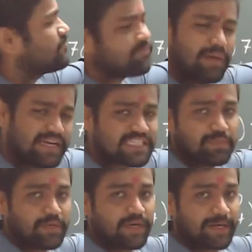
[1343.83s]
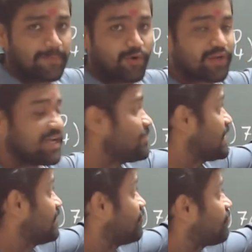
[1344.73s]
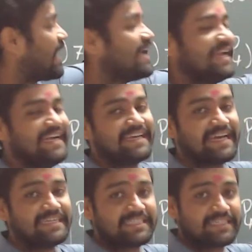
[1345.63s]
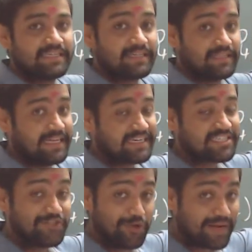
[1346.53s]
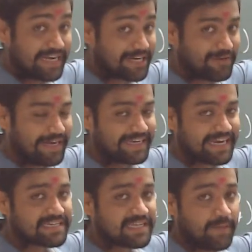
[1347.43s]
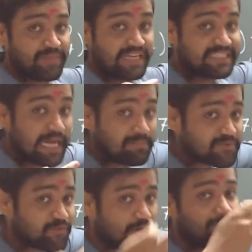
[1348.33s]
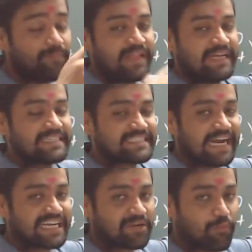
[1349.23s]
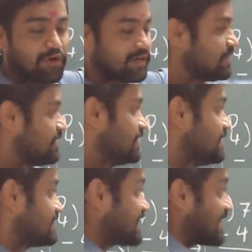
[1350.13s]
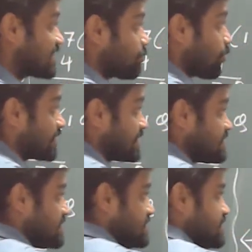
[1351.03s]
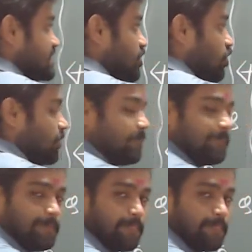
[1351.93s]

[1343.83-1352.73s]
minus bit. Okay, 5 indicates, that is numerator will indicate jumps from starting point. Starting point is 0,